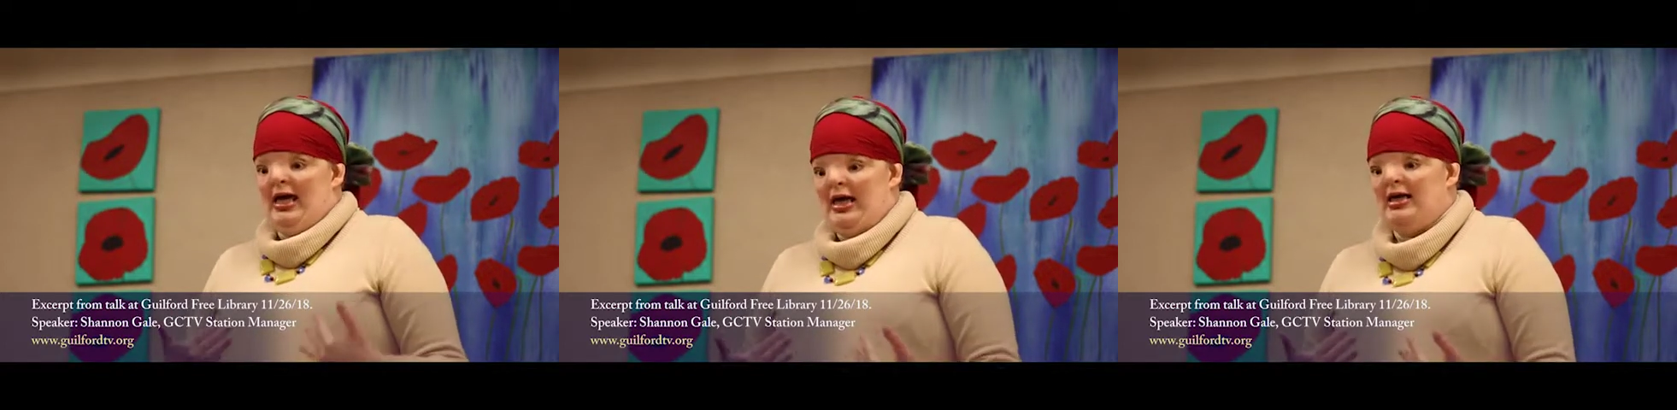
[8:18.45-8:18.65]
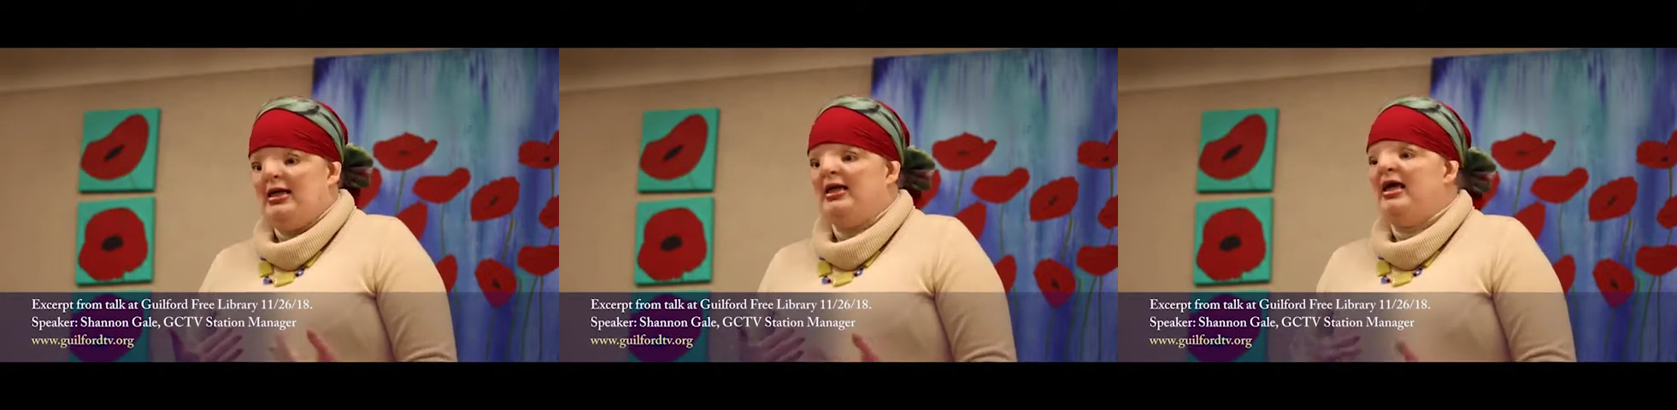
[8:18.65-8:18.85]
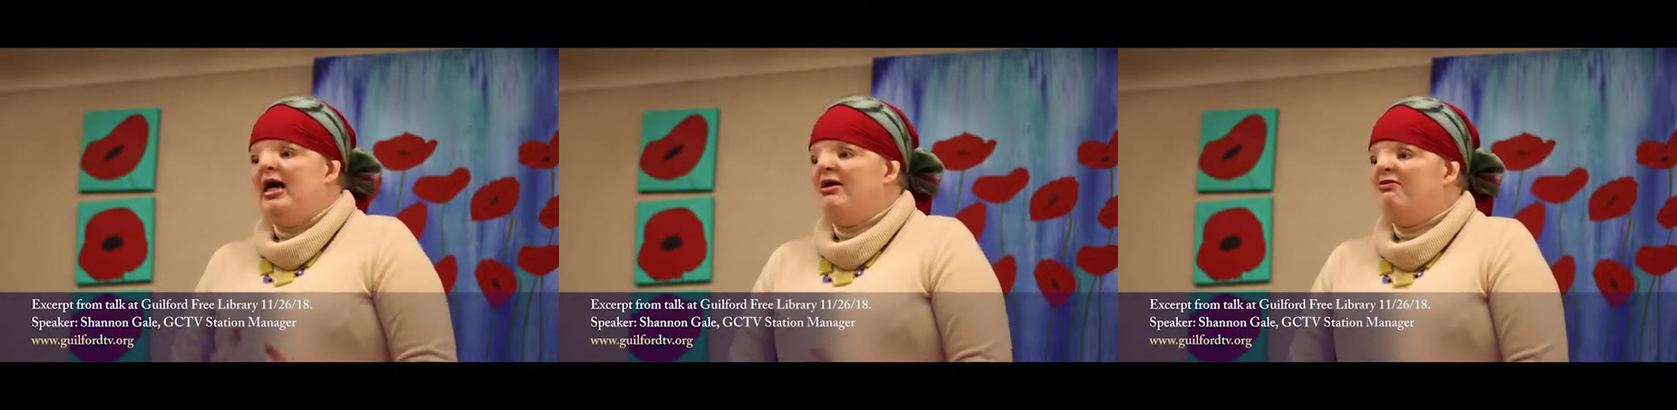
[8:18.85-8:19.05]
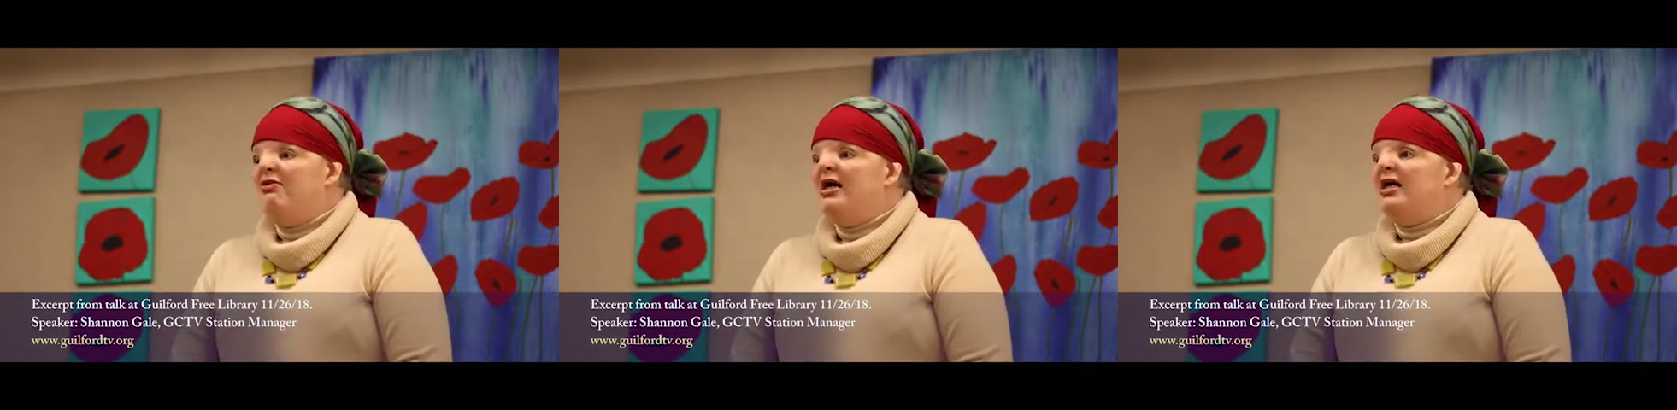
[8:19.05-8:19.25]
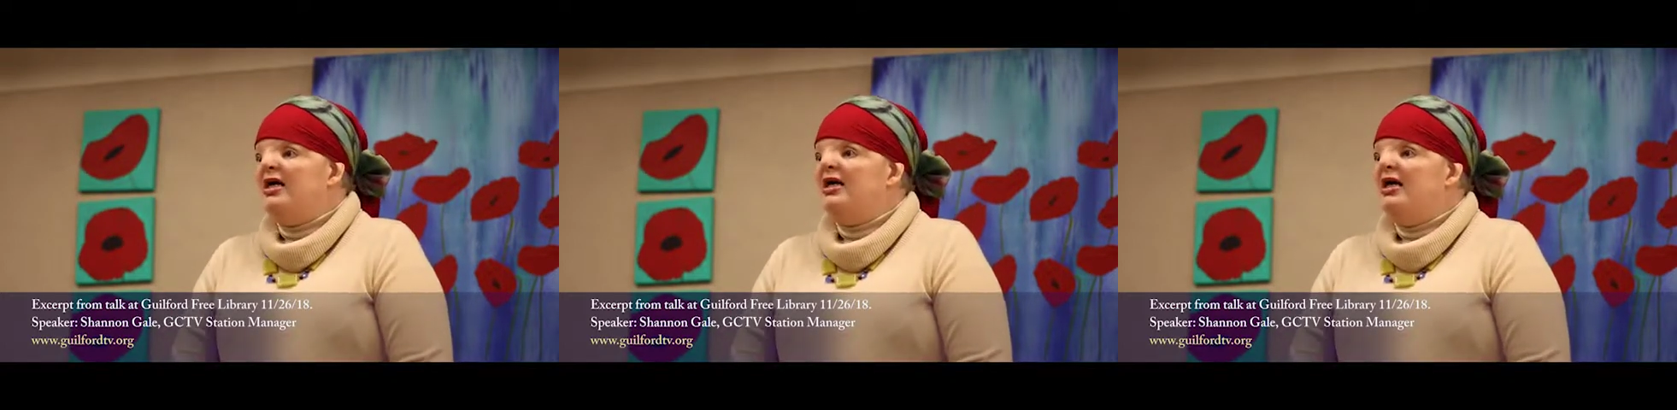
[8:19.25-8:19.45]
And again,
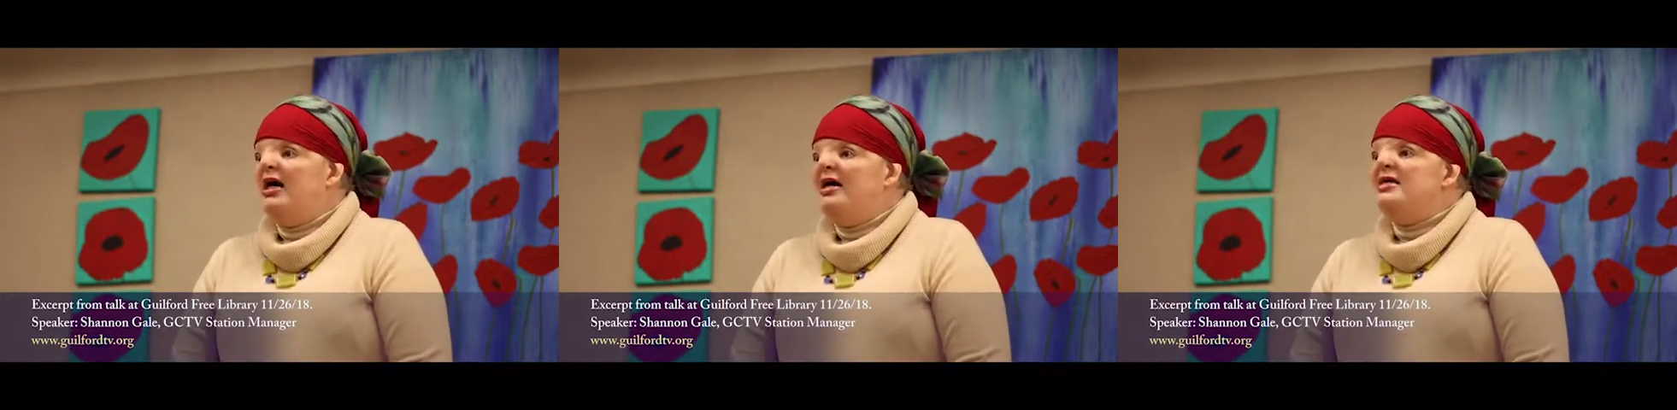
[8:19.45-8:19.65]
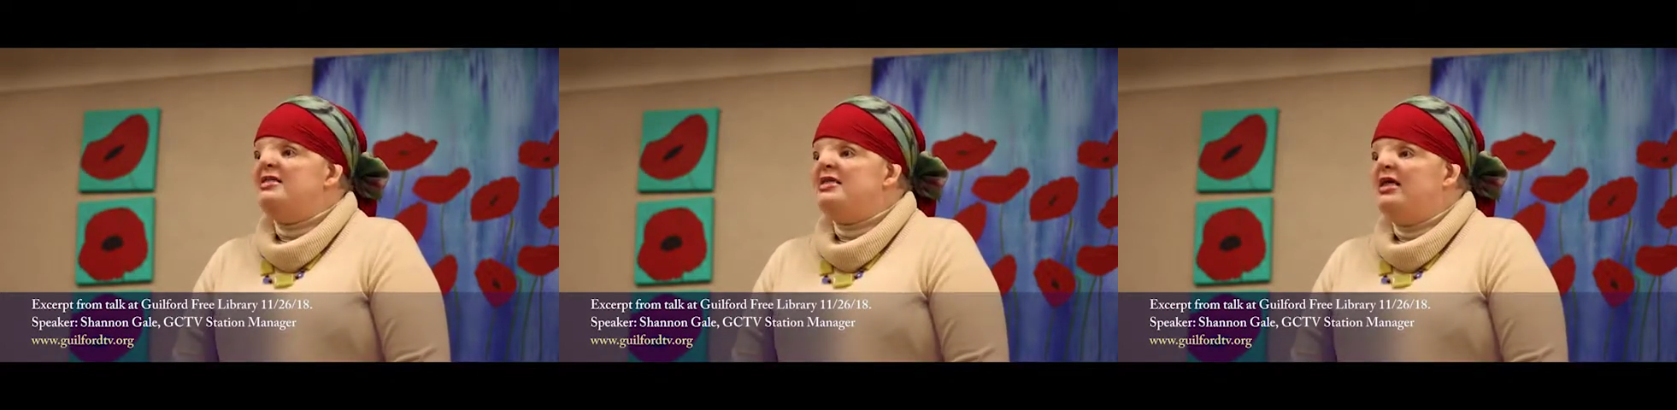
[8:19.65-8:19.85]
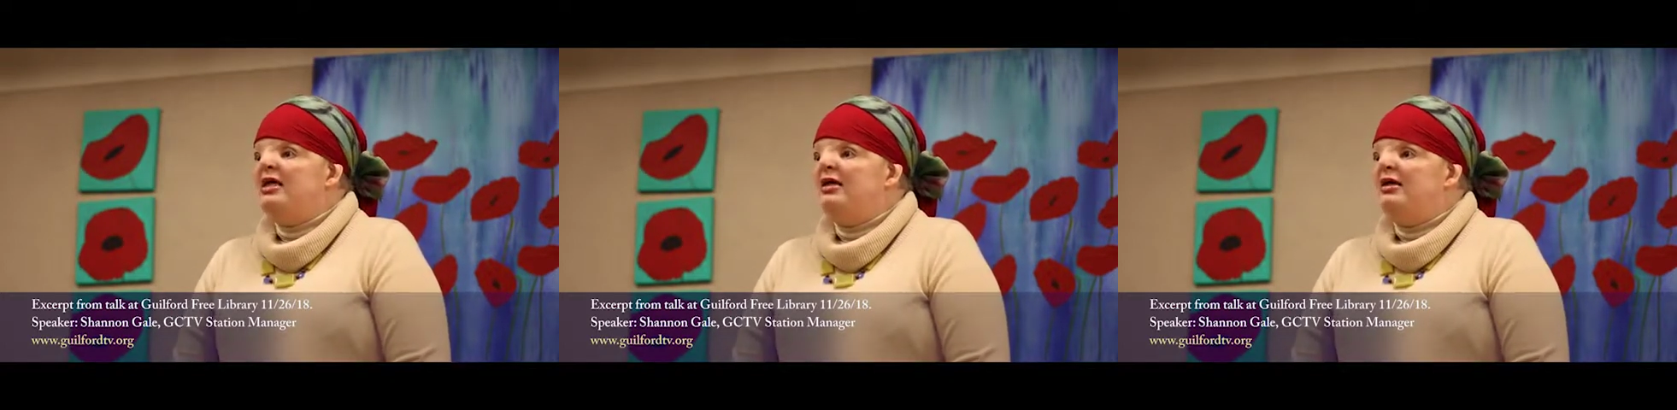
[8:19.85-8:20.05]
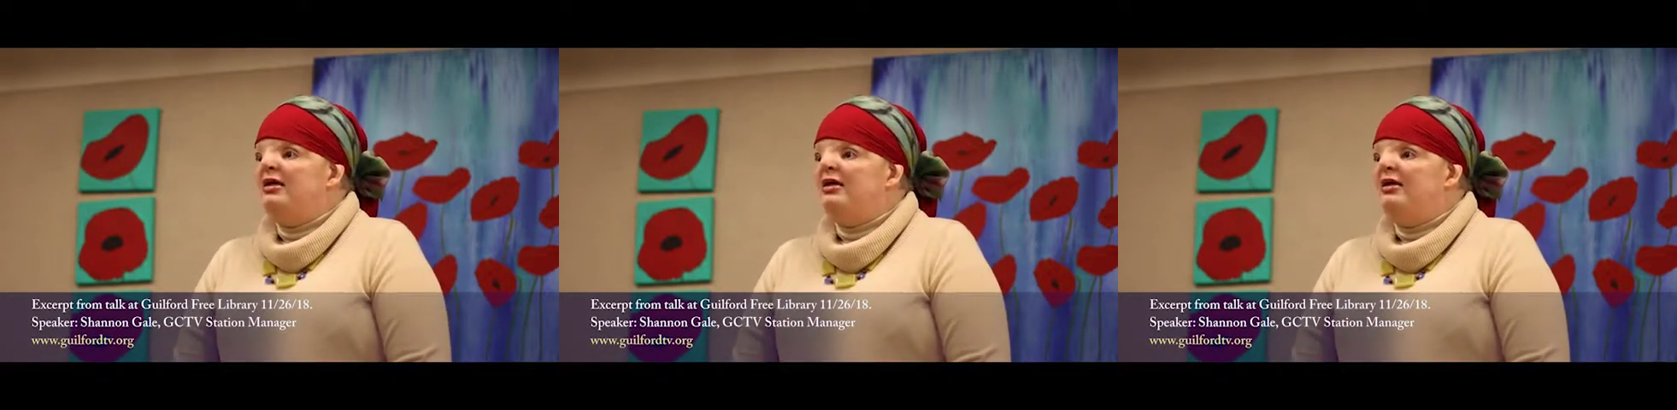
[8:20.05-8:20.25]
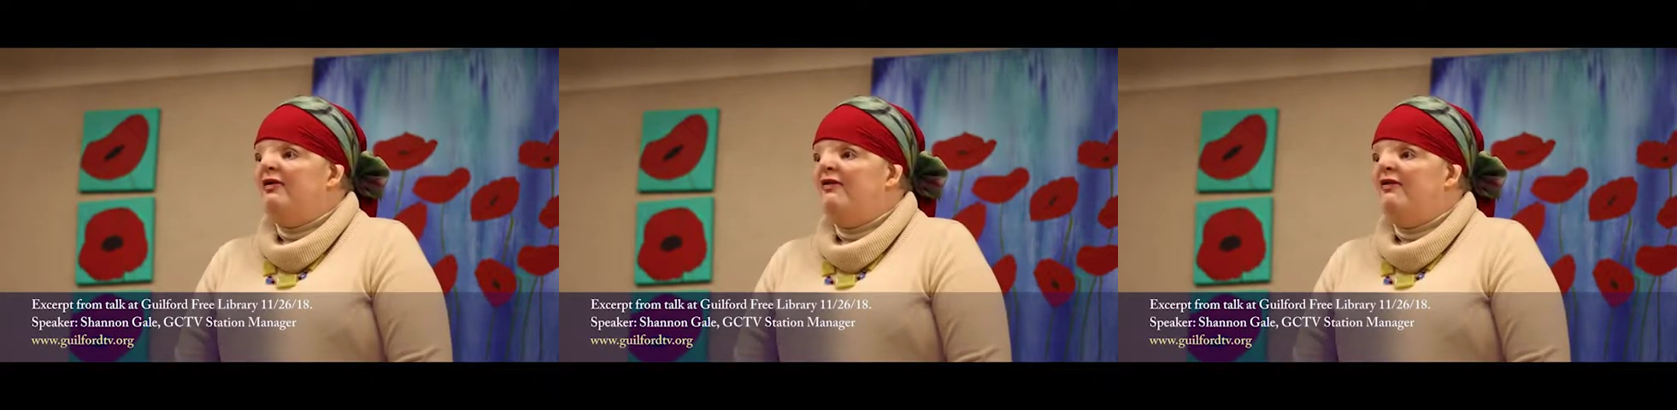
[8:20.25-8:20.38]
recognizing